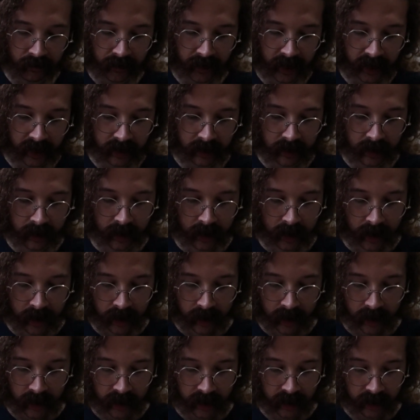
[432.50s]
like,
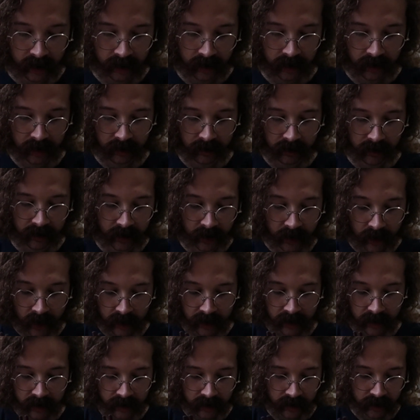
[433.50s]
they're
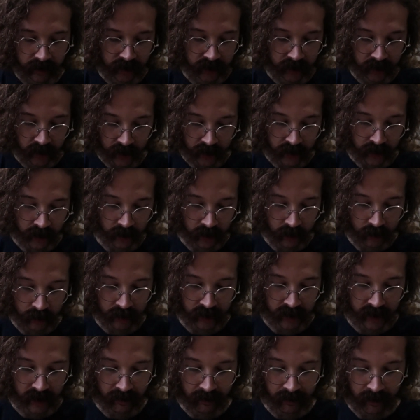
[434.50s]
not such a
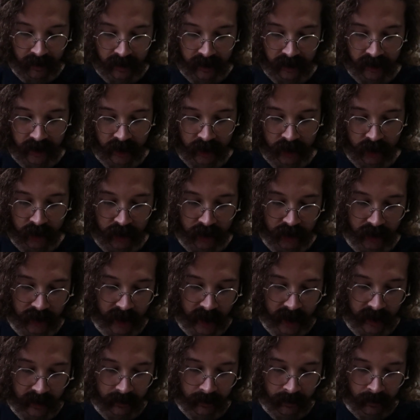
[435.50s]
huge difference. It's just
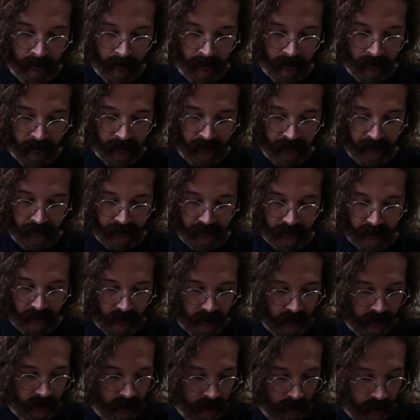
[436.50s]
that,
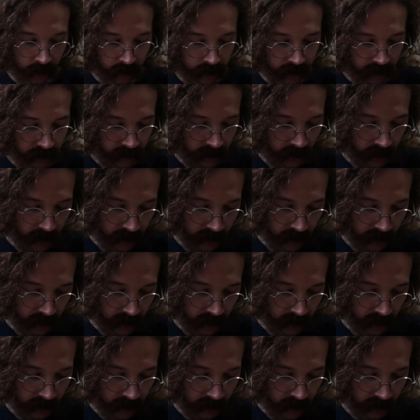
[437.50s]
you know,